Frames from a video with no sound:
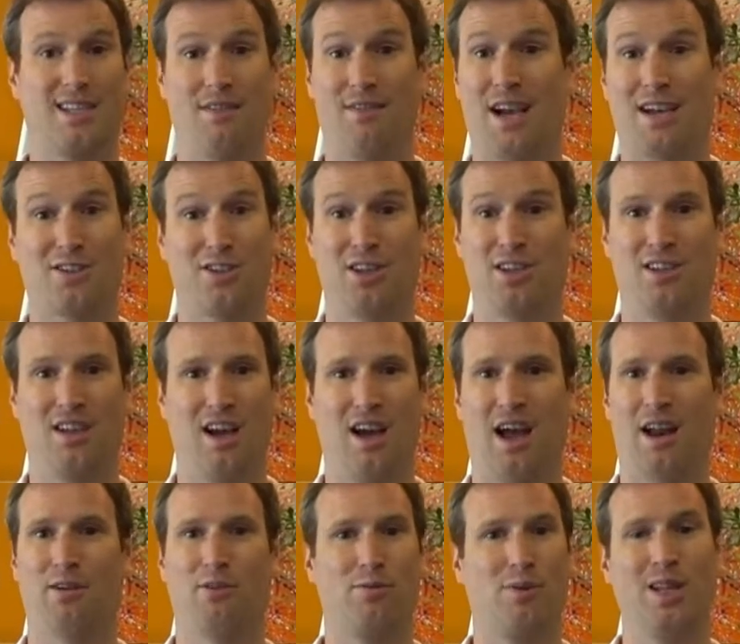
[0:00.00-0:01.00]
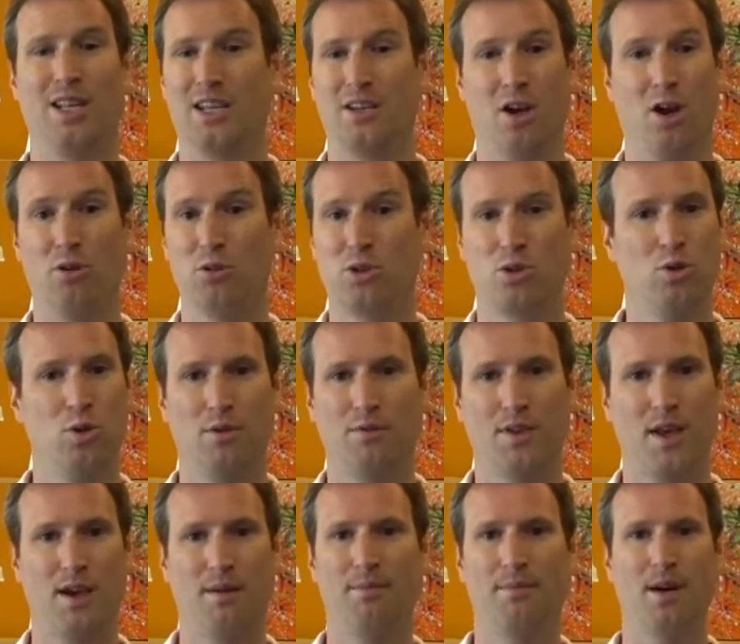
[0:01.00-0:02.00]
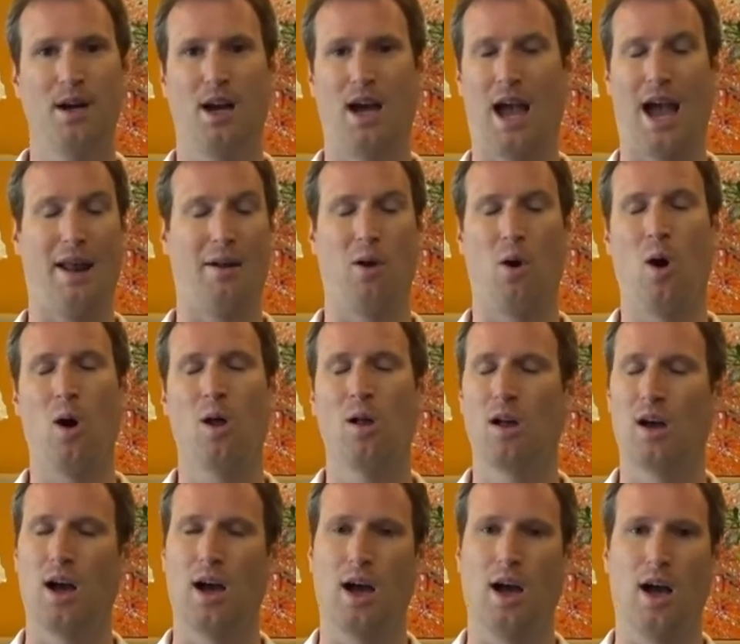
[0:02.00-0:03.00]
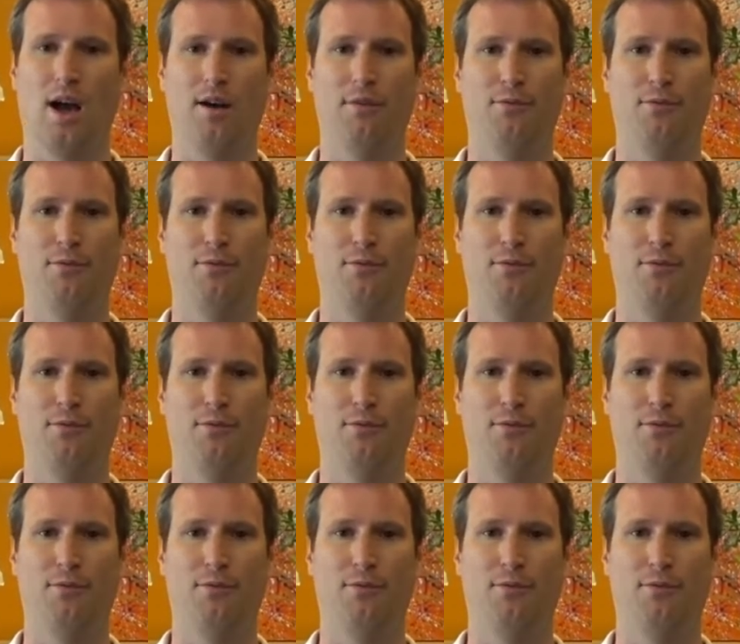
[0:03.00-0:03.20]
I don't really know 2 of them at all.